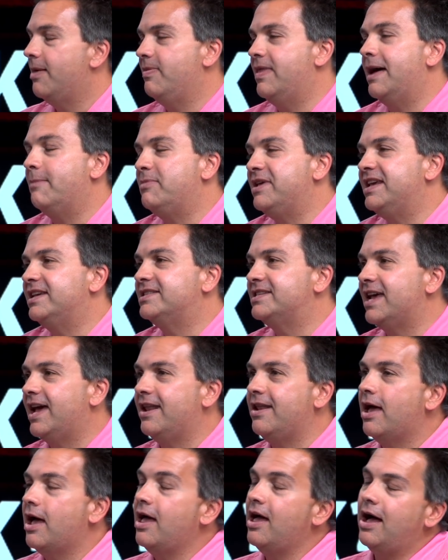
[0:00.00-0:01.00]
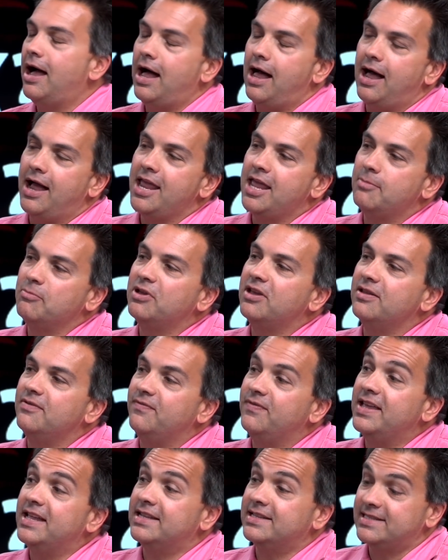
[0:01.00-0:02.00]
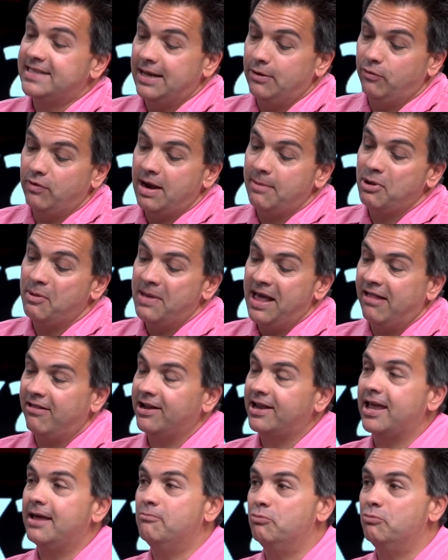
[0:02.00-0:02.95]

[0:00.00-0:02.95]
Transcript: That being said, I am convinced that Rami Malek